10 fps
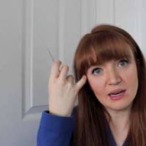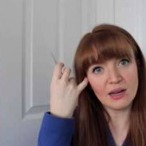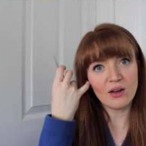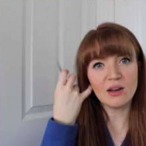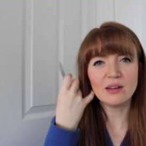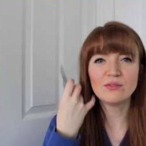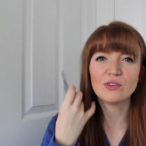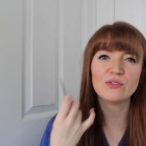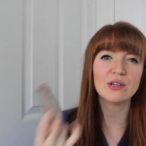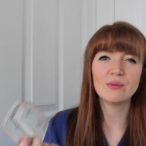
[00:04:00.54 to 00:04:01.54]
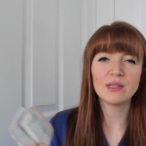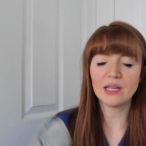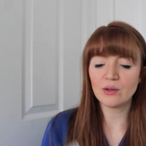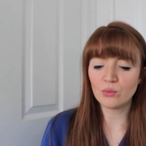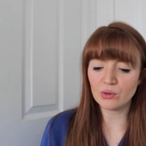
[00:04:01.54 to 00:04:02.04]
and I got it for free with
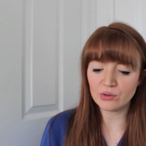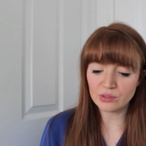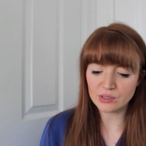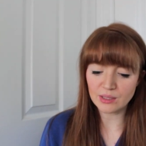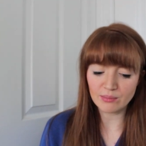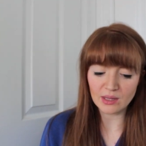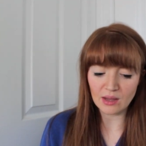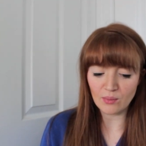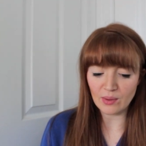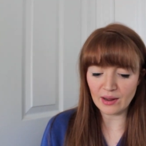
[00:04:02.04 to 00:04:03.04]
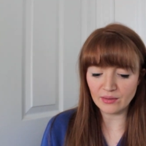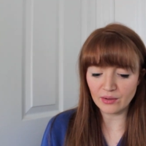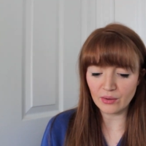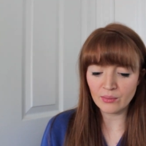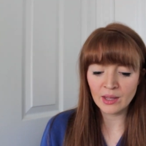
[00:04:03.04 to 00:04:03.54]
like an order or something a while
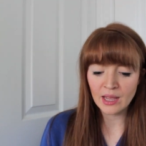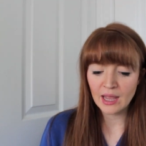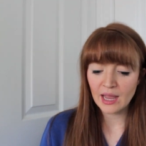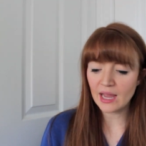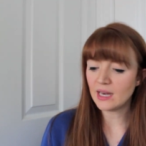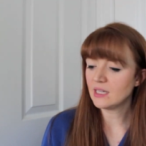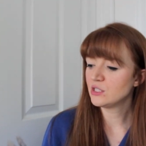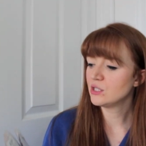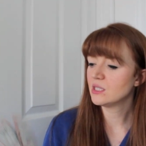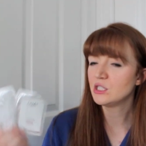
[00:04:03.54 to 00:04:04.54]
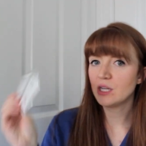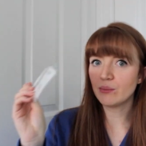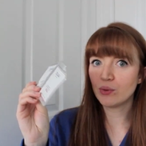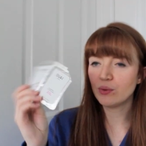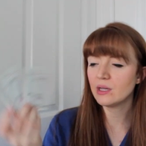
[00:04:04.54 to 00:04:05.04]
ago. And it's just the
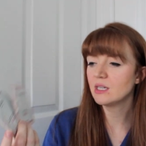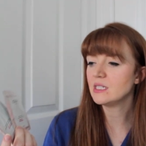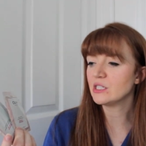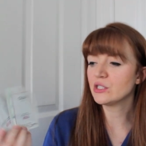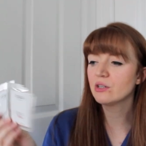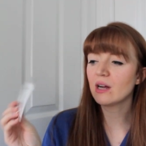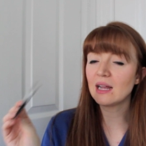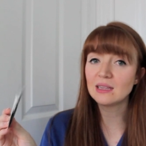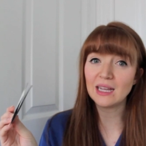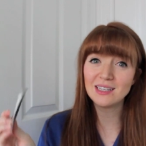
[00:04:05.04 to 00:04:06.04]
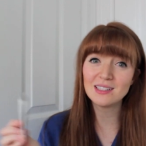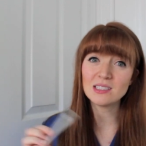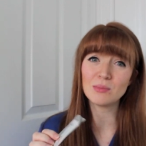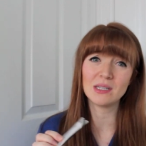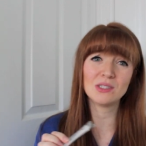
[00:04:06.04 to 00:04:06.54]
shampoo and conditioner. I liked
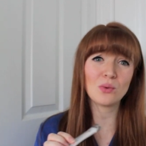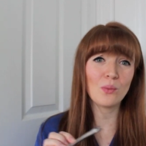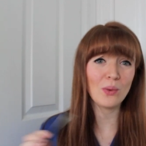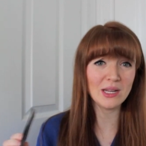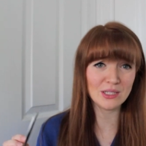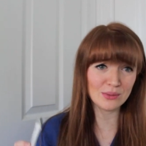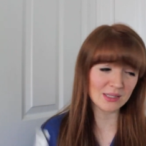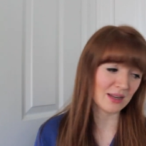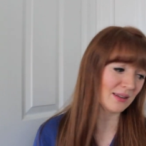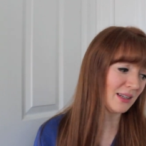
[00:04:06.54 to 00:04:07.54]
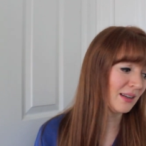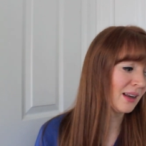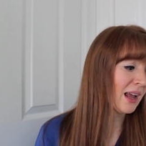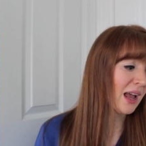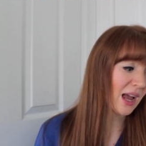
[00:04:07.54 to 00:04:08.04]
this, but it's way too
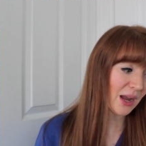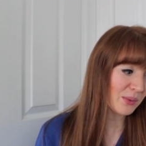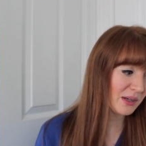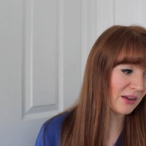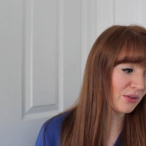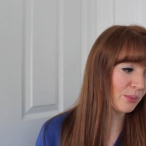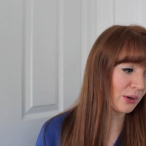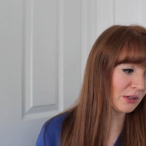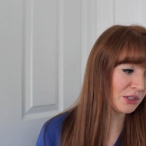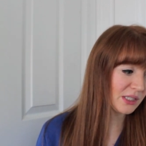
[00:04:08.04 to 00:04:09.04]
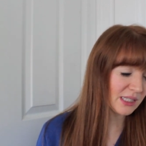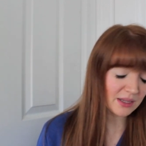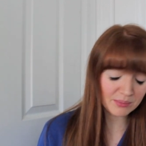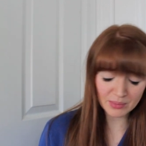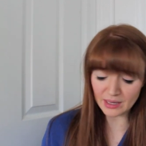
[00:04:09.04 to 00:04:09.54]
scented. I would never purchase
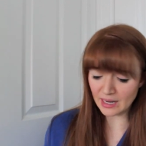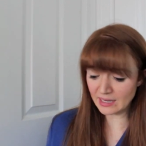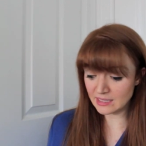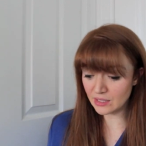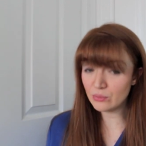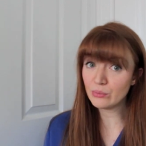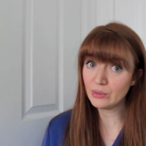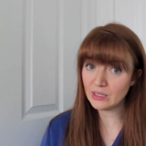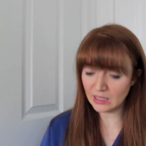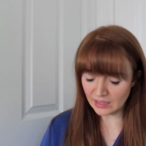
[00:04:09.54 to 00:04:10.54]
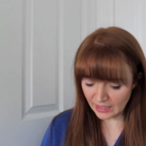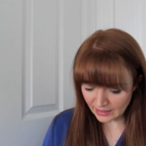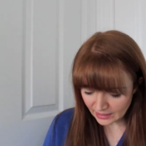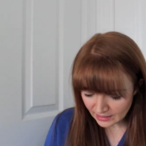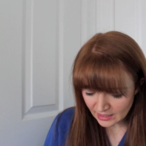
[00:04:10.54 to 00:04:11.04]
it, but I did really
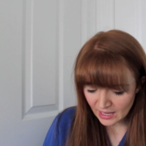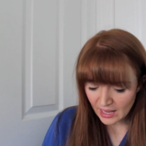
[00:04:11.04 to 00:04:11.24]
like it.